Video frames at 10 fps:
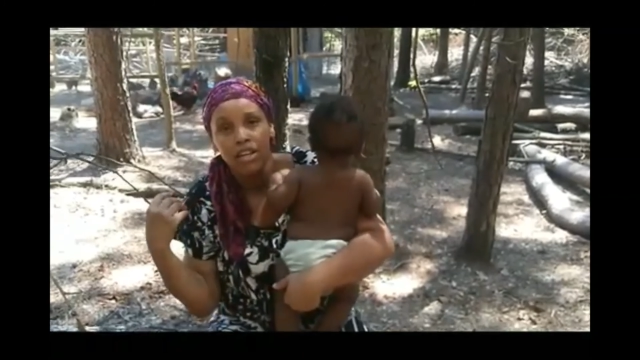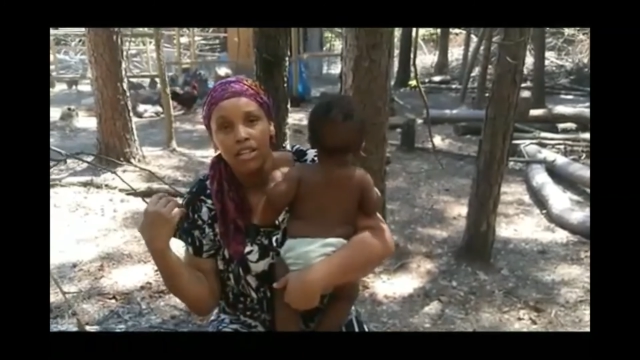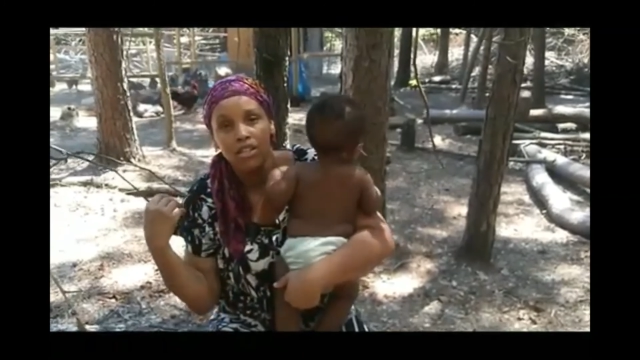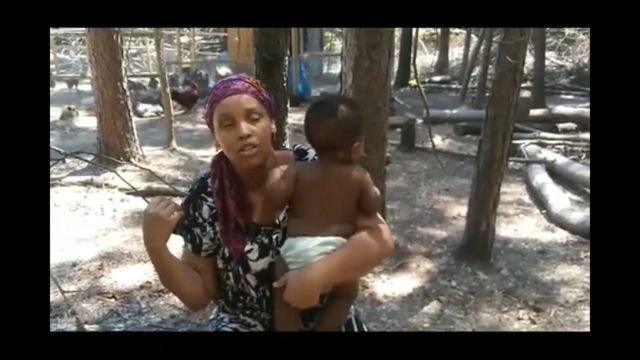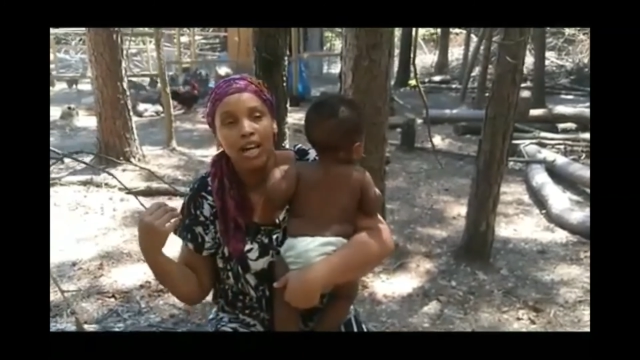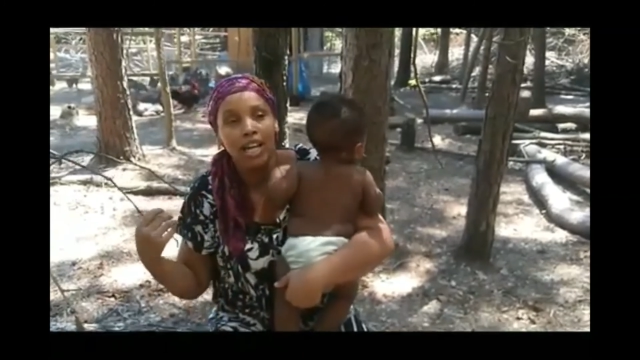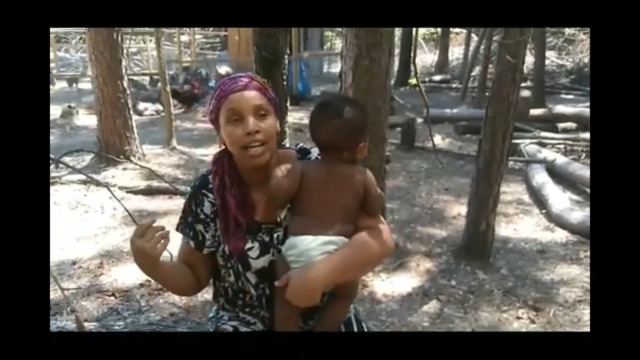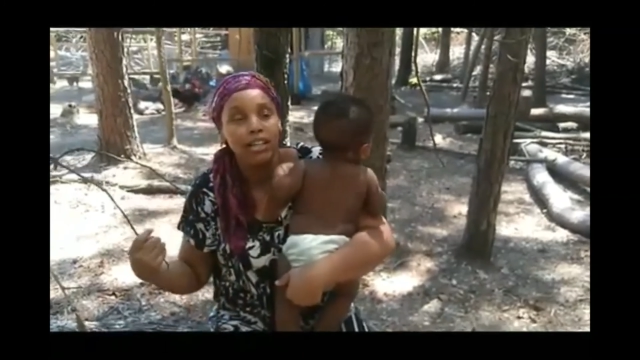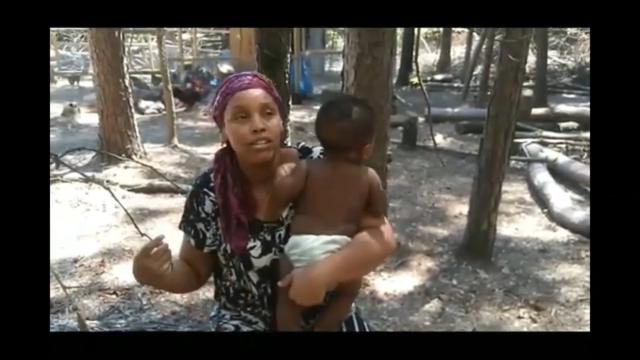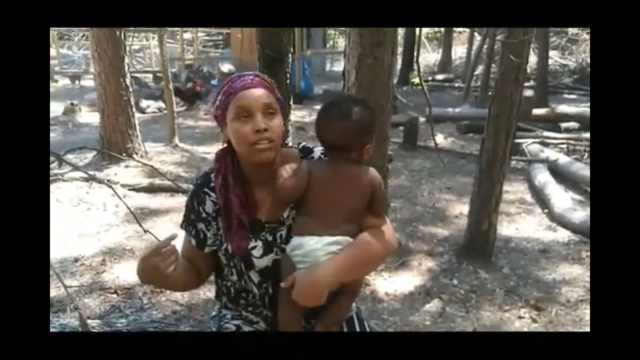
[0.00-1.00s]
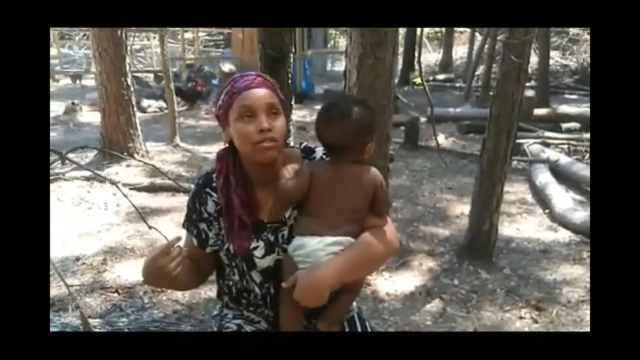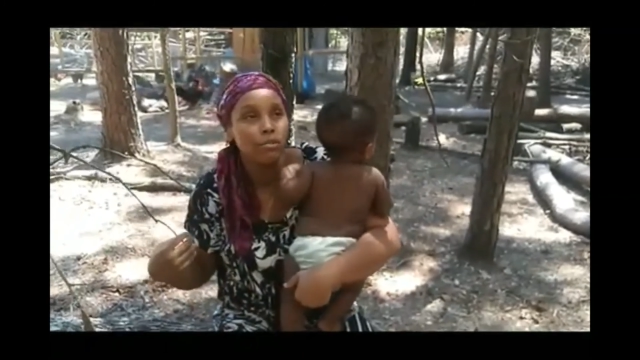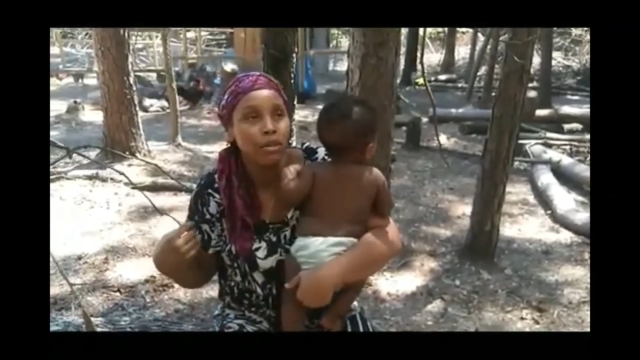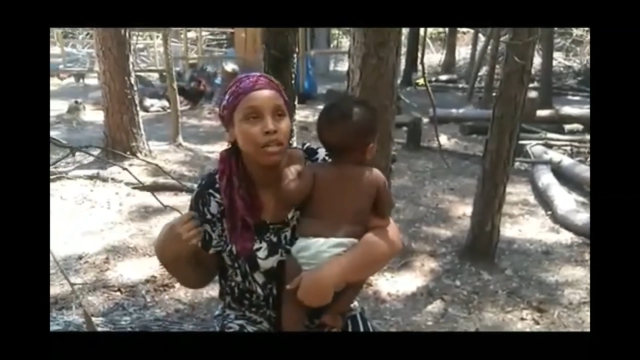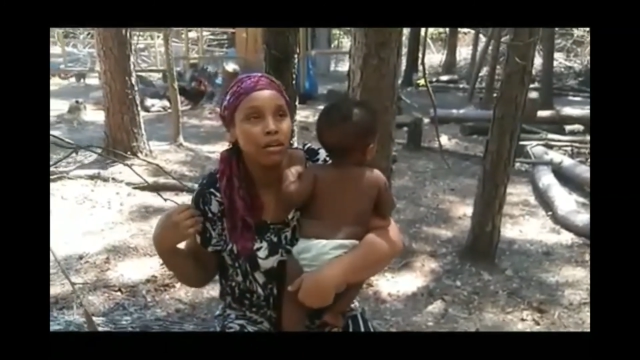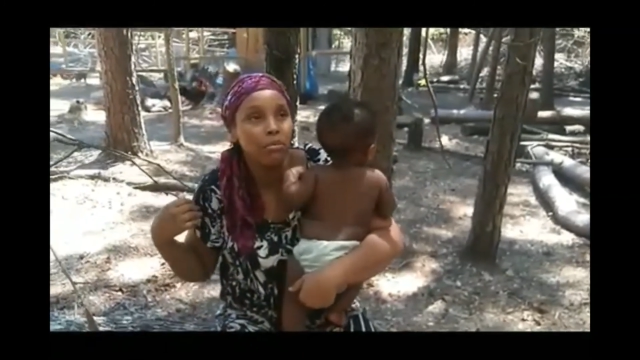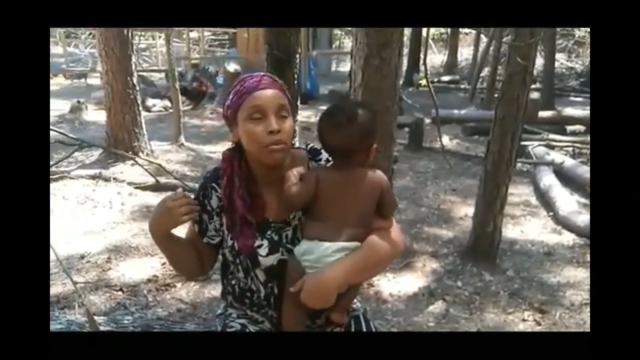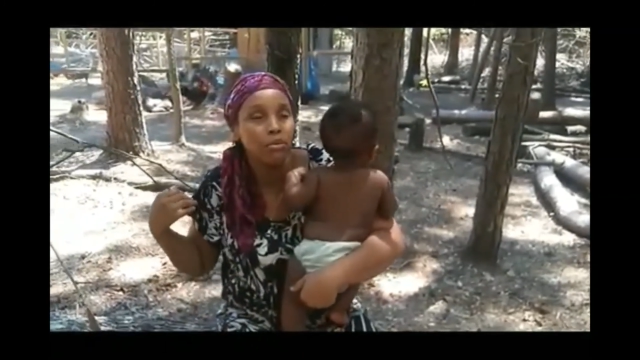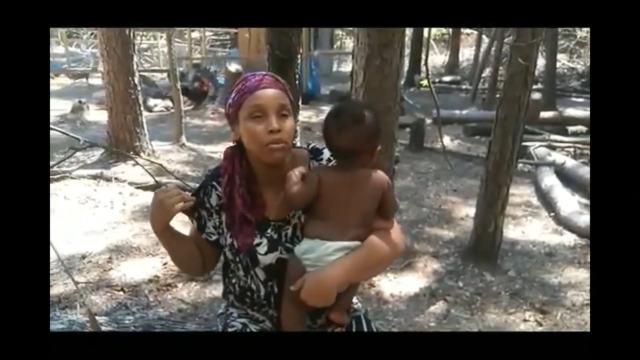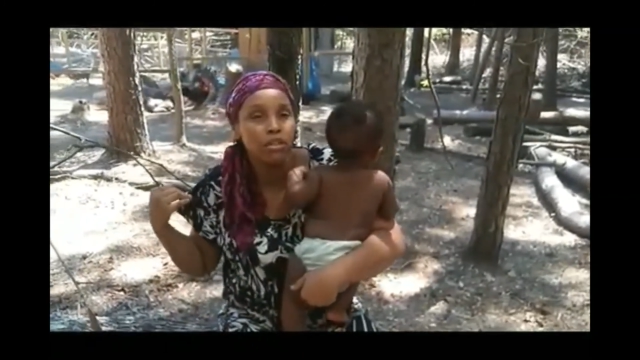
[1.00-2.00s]
So you got to allow yourself to be
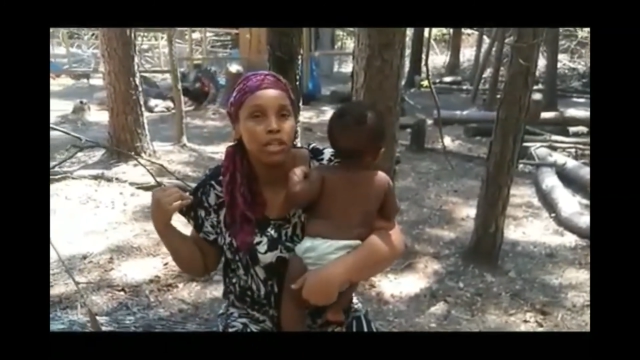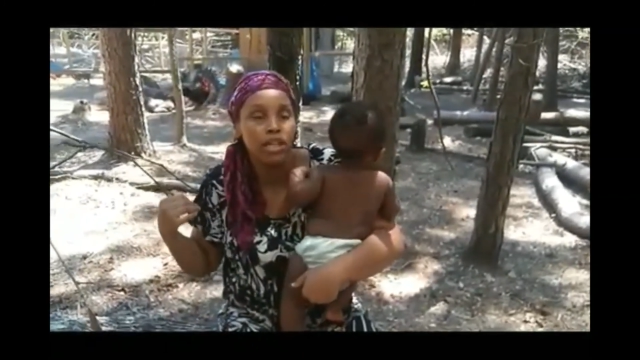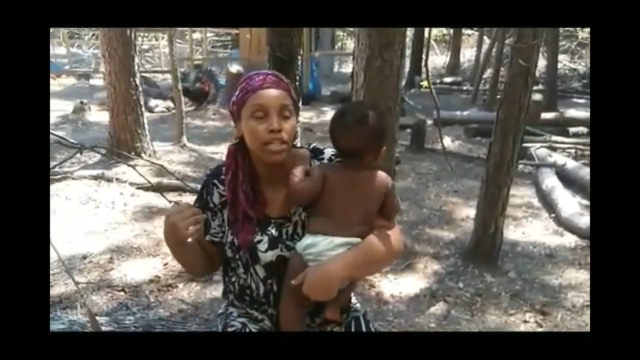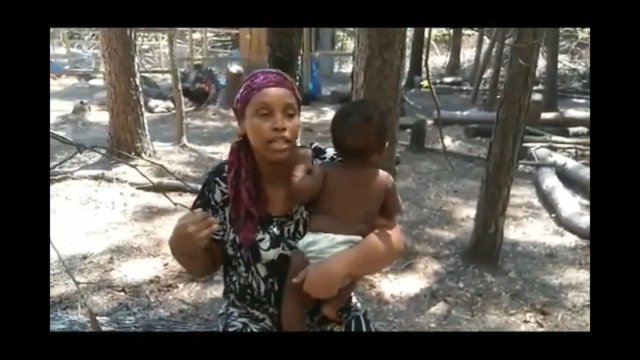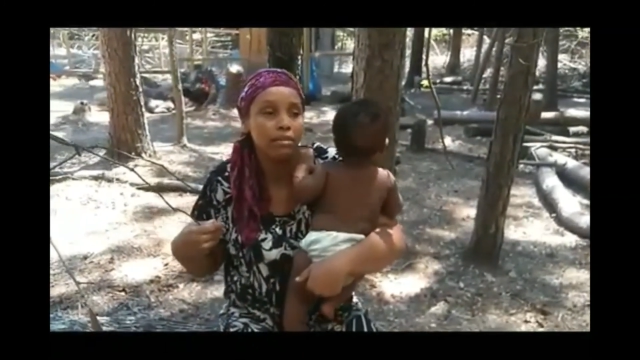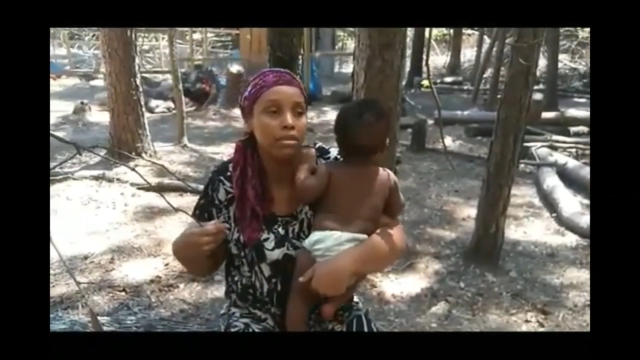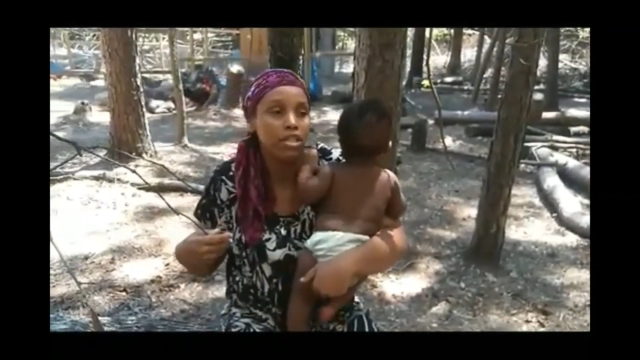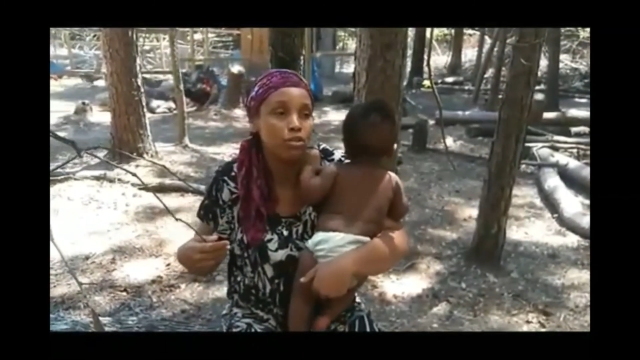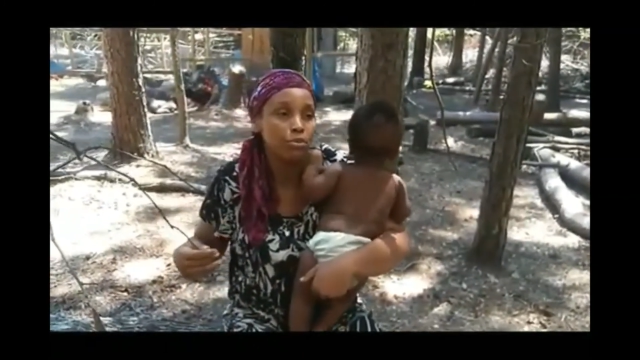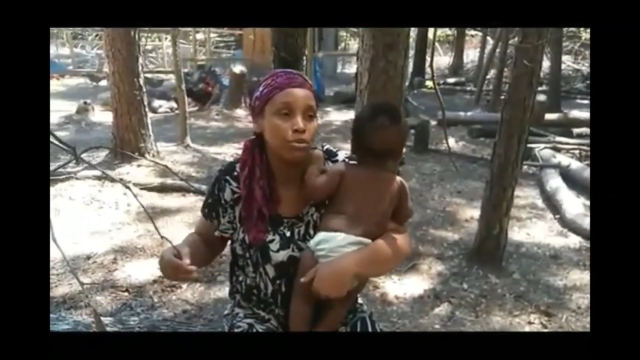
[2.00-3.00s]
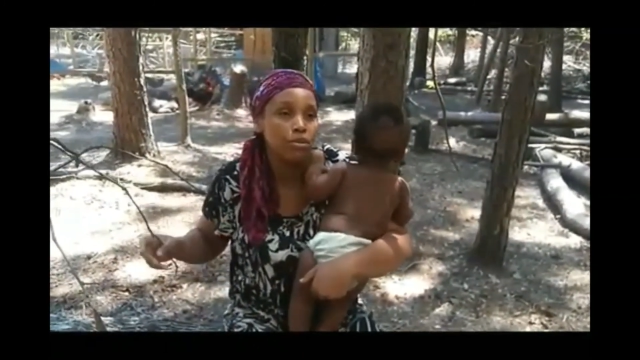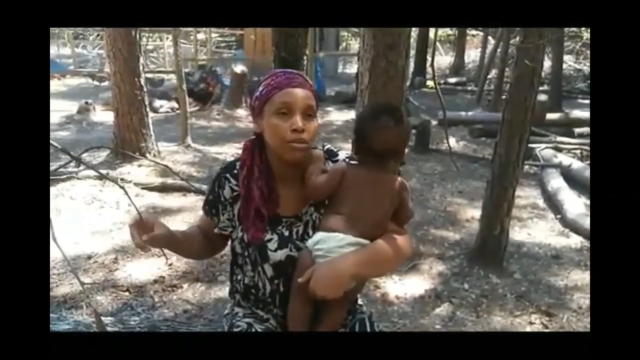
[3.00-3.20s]
humble and teachable.